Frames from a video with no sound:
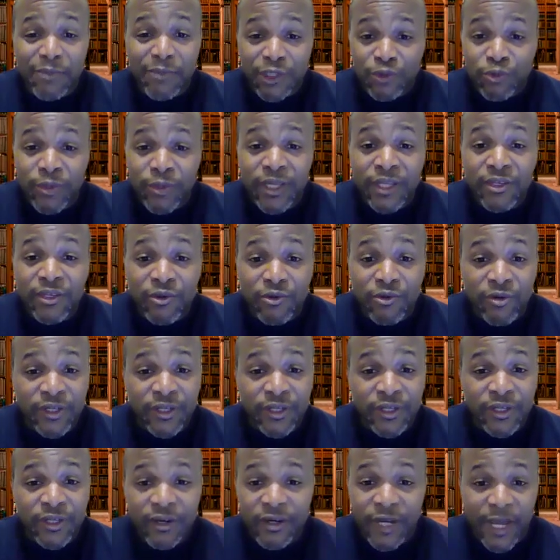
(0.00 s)
between you
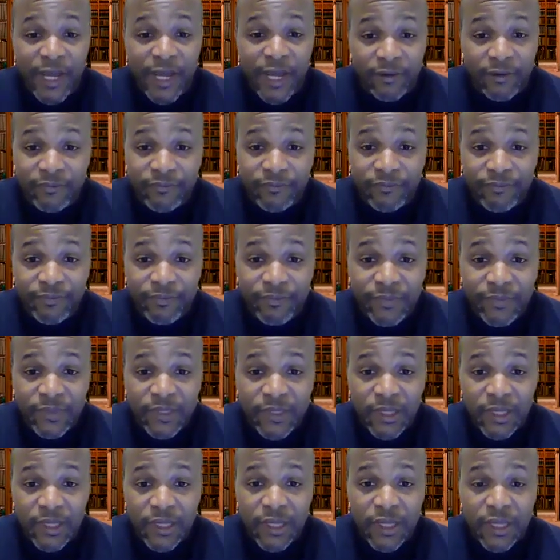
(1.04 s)
and her
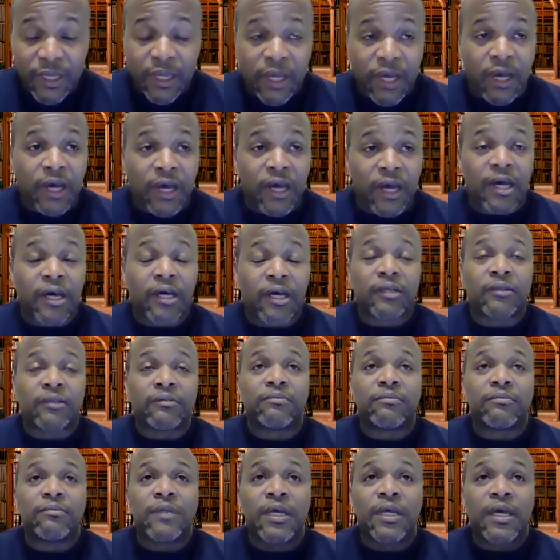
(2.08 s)

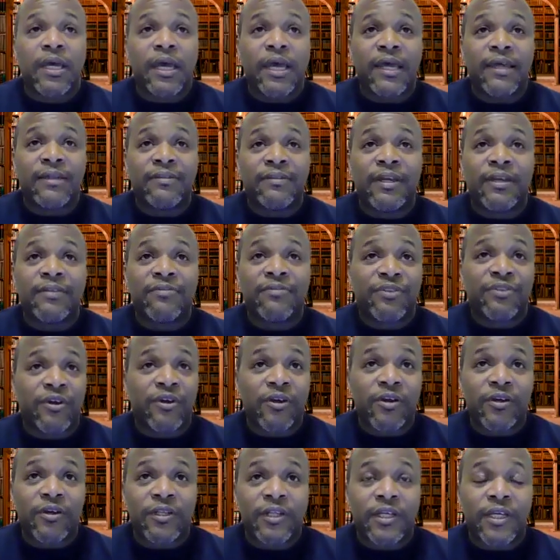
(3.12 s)
now. And then
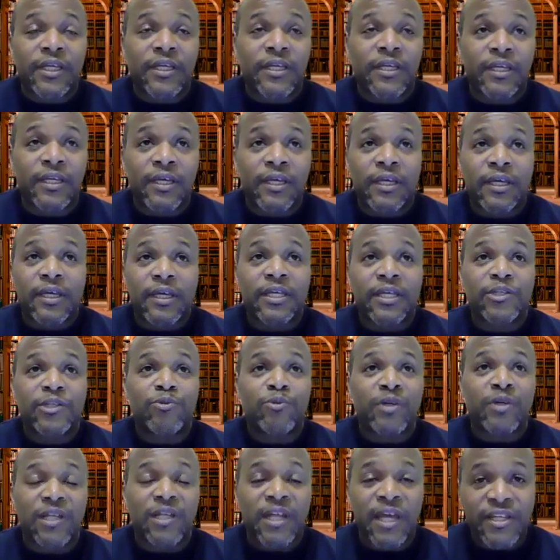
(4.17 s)
thirdly,
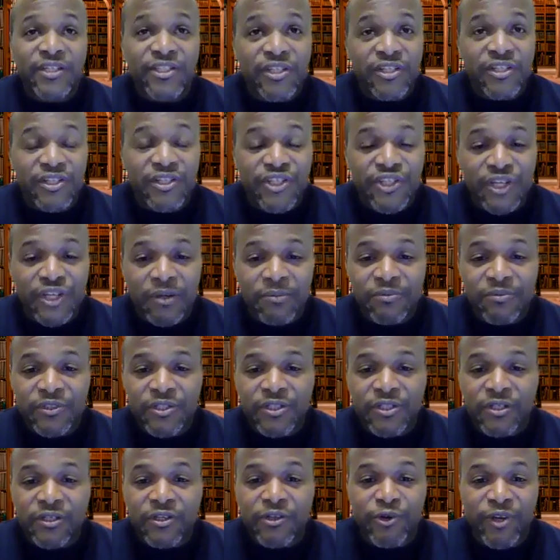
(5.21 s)
his relationship
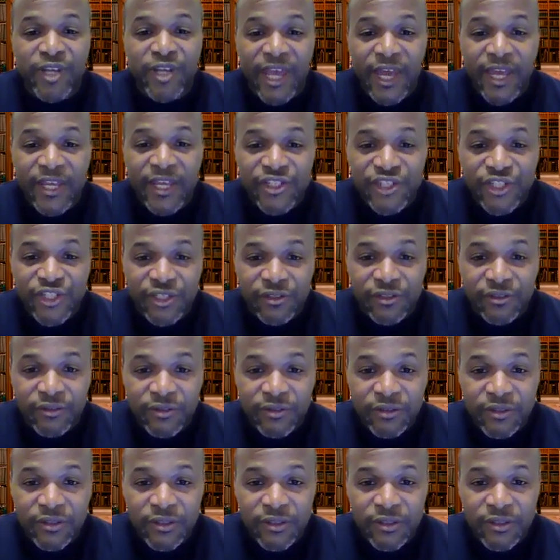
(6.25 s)
to creation.